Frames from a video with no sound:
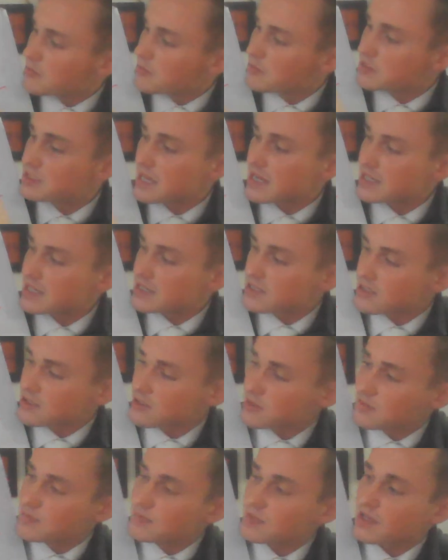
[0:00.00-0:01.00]

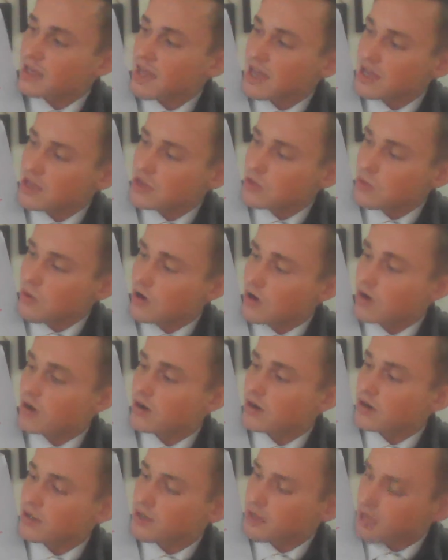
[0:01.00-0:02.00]
Potassium
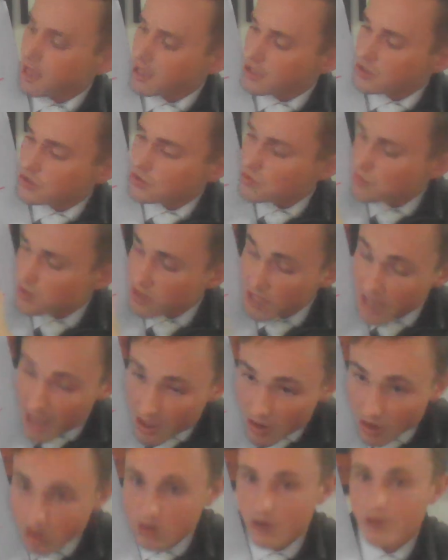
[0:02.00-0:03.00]
KUR, KU, and
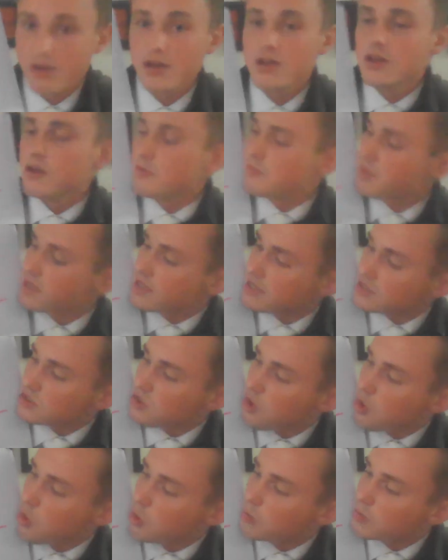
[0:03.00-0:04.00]
KR begin
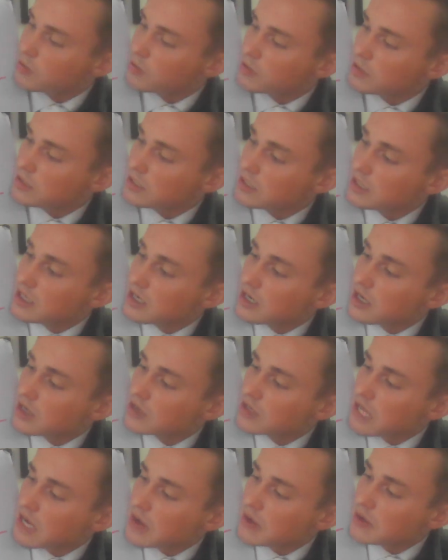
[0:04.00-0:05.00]
to open,
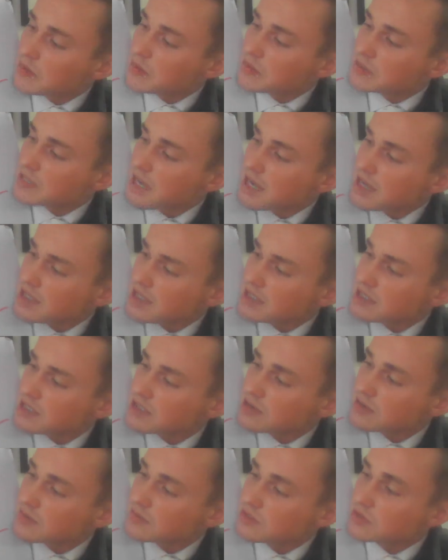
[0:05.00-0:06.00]
allowing
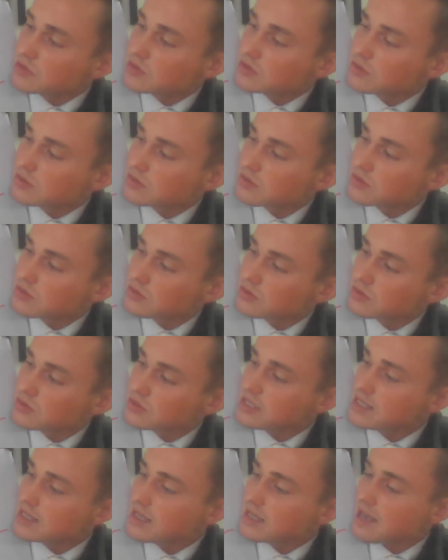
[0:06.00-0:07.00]
potassium to
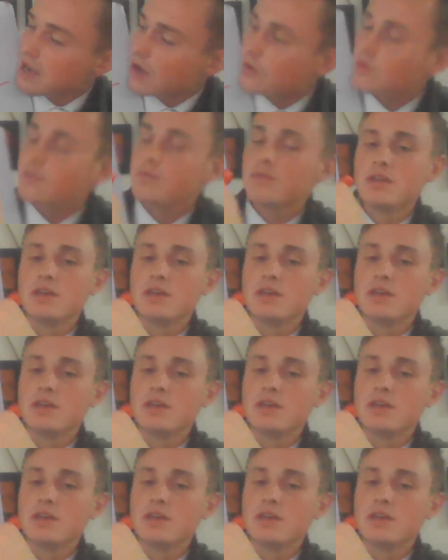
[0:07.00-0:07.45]
leak out.